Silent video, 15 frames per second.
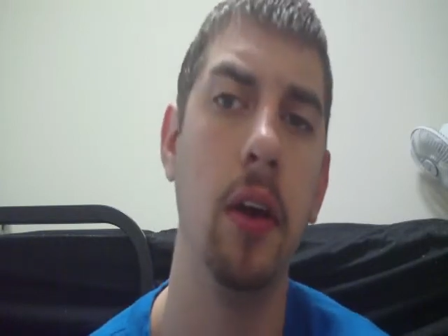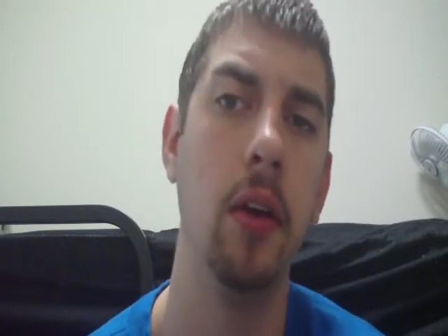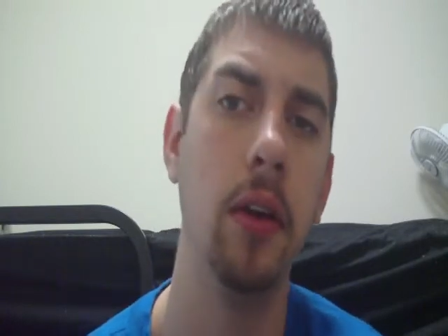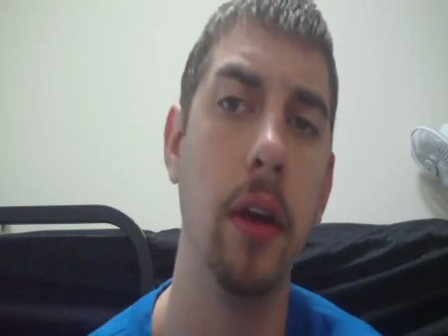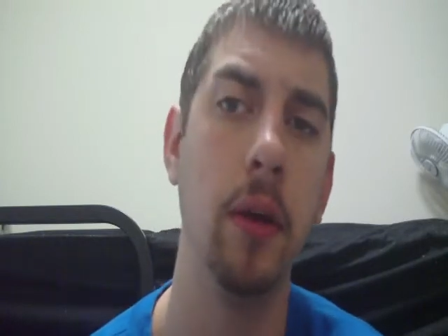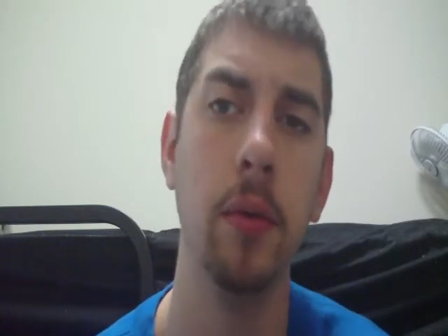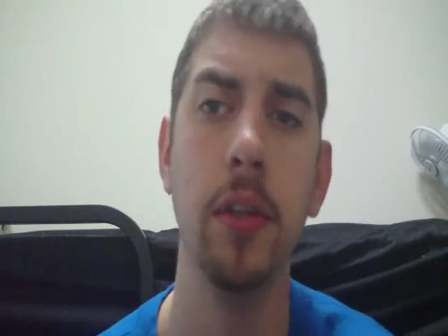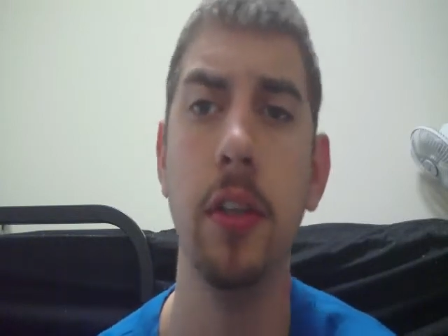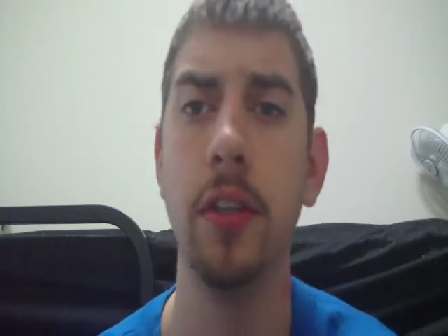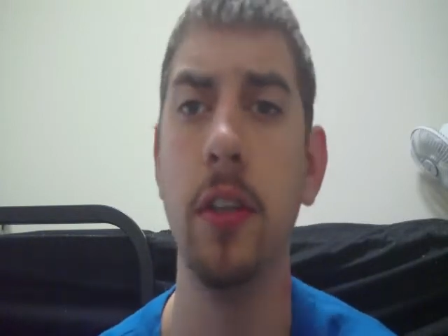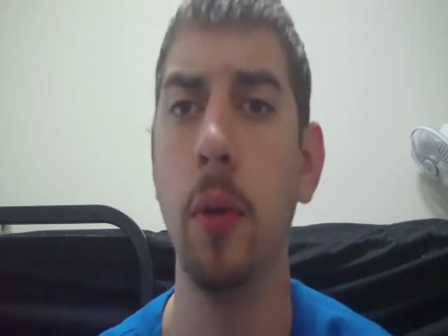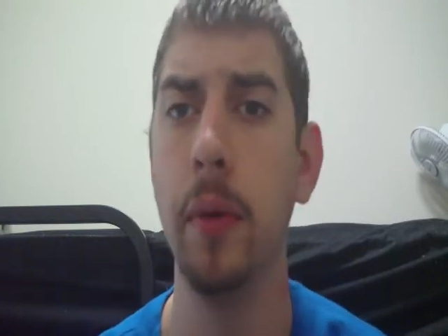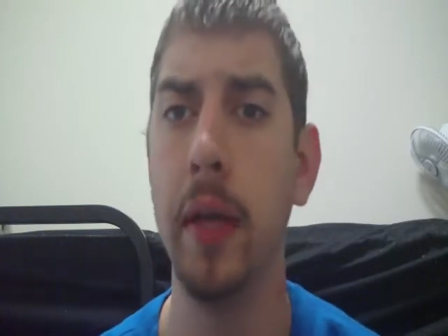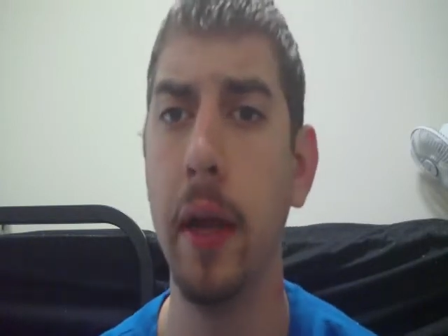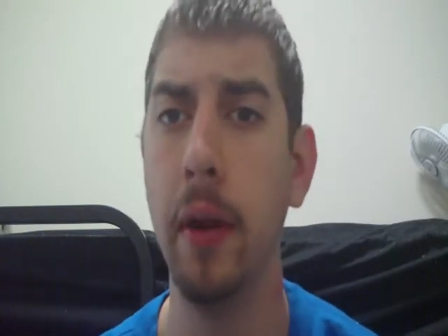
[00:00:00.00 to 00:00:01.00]
Okay, we'll just
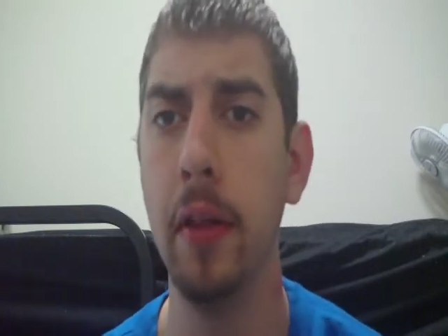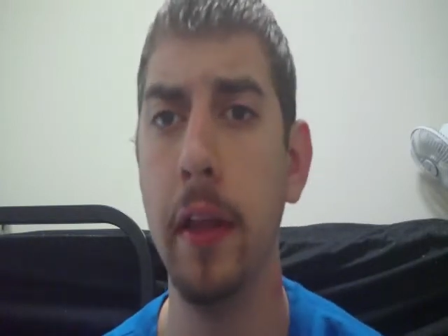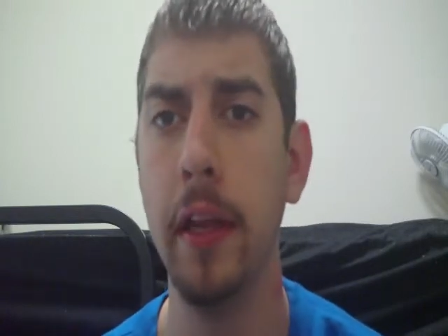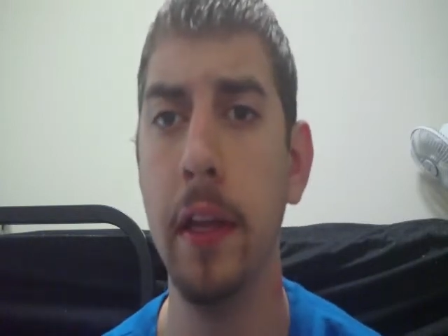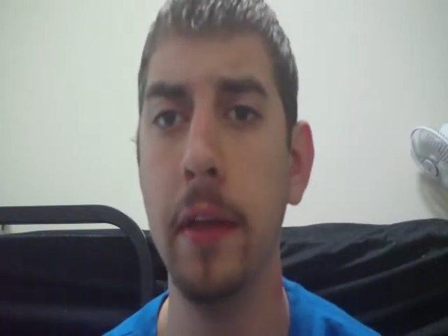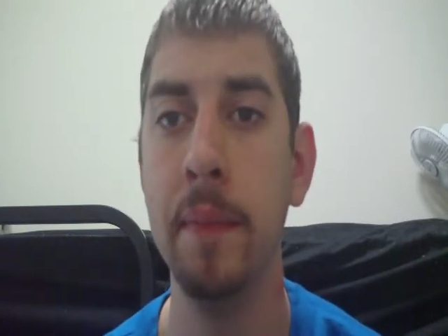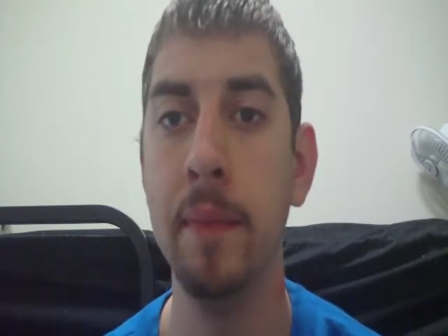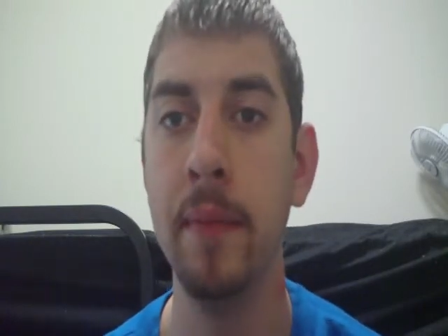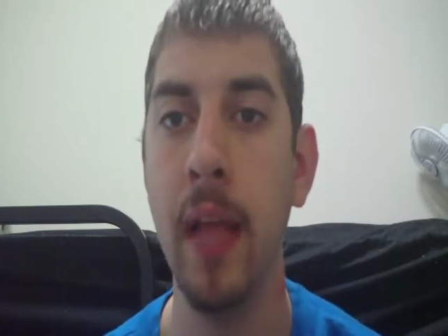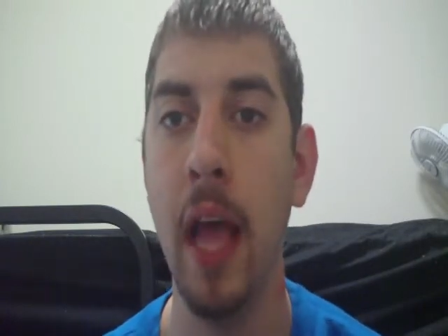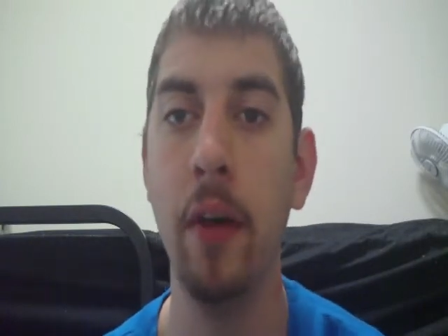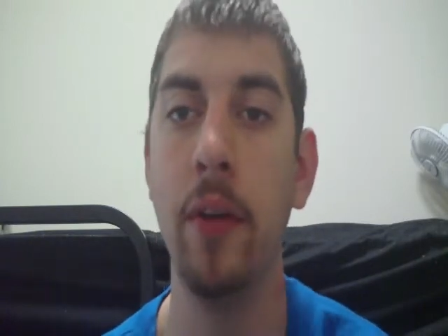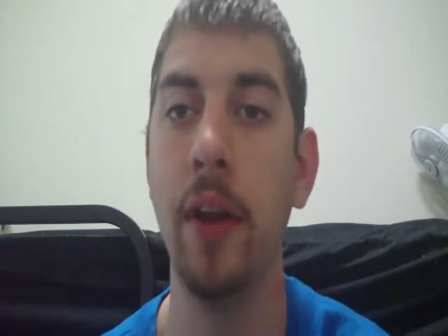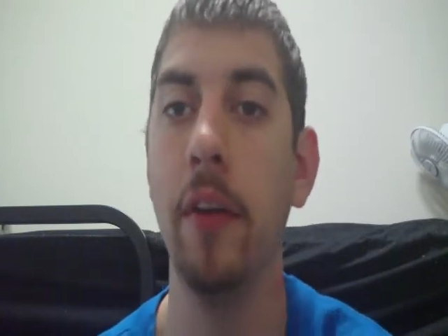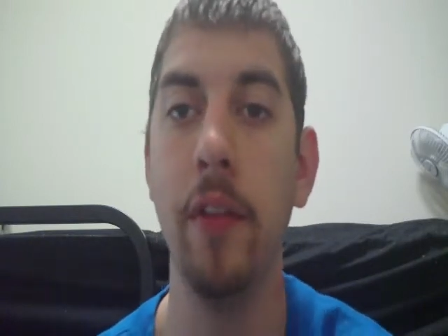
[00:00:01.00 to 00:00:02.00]
go with Caroline.
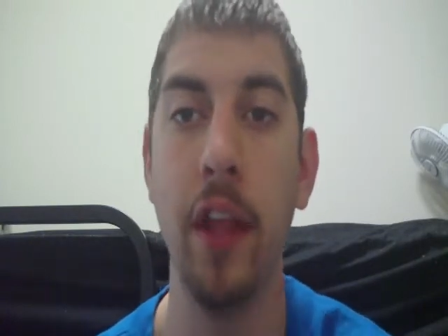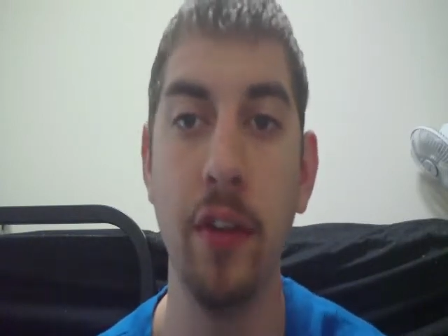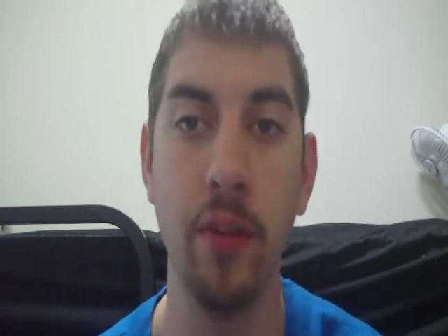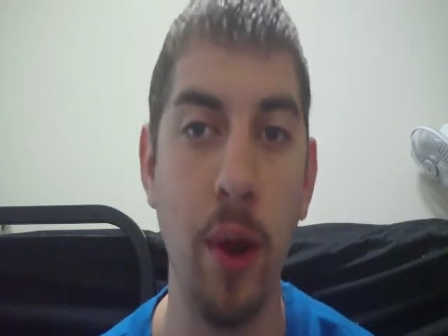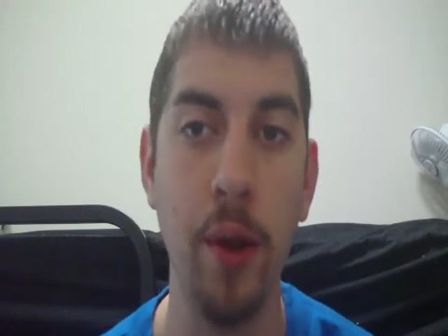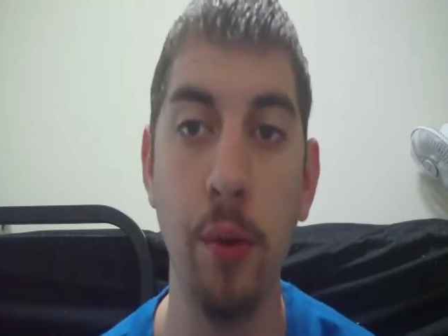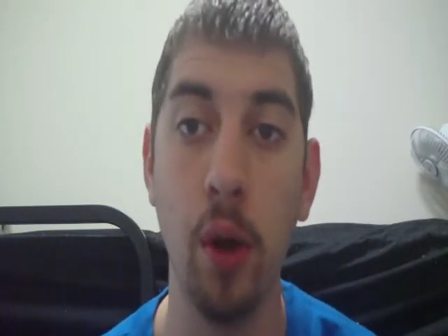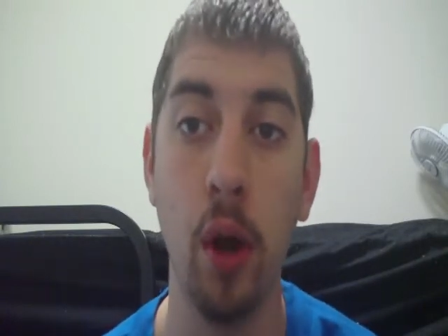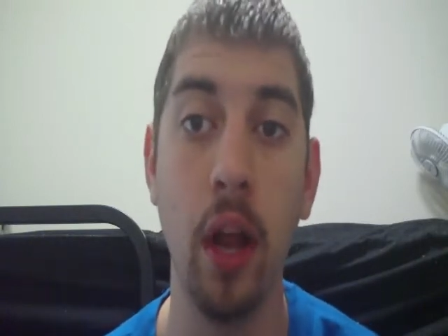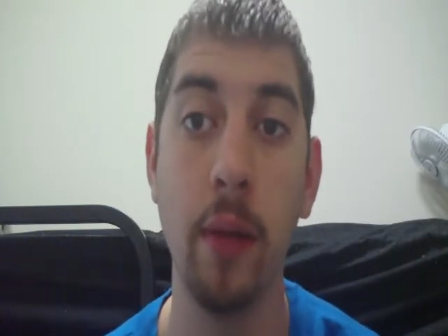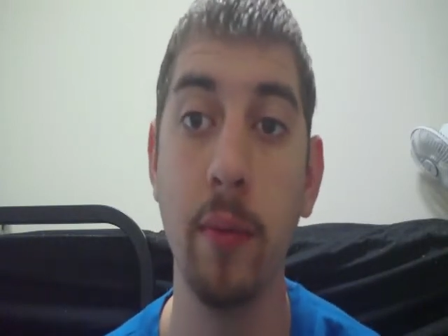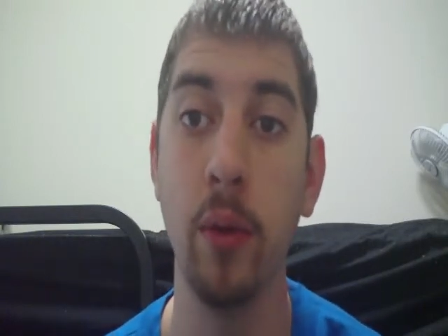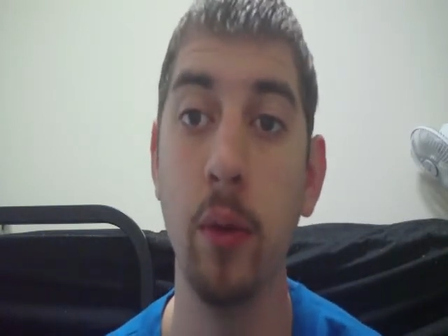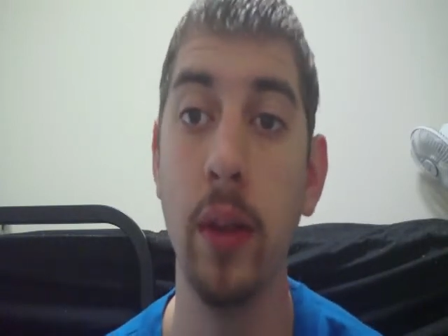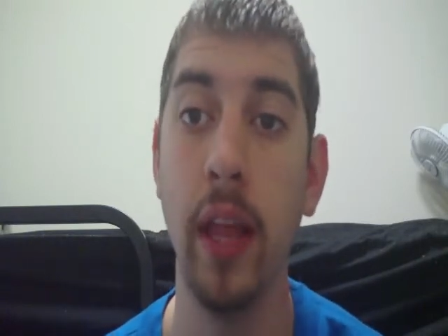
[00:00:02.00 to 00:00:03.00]
I don't care if that's right or wrong. I
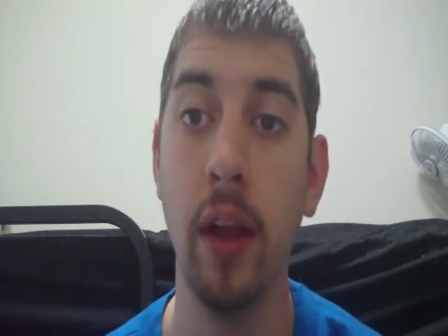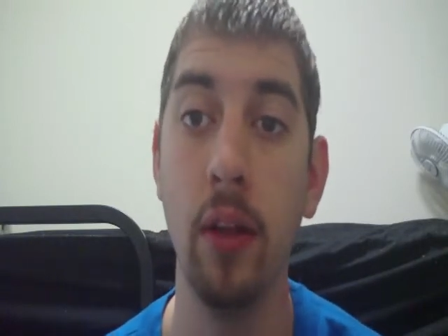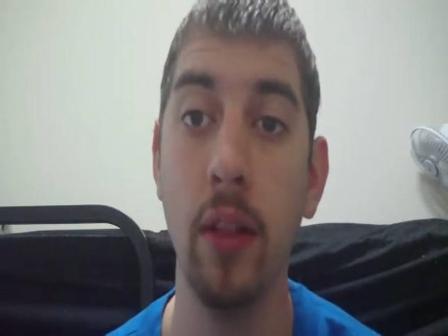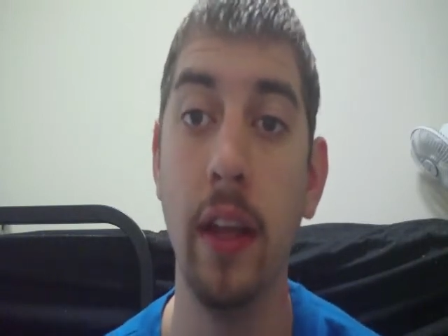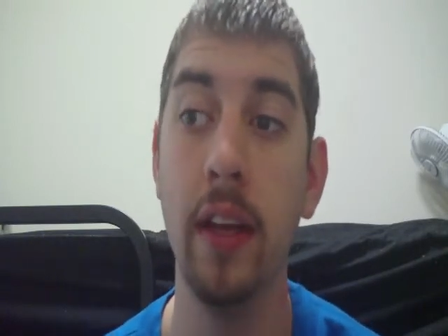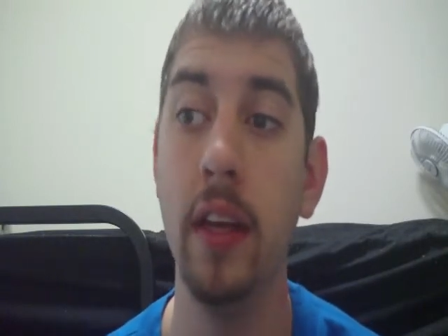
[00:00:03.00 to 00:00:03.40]
don't care.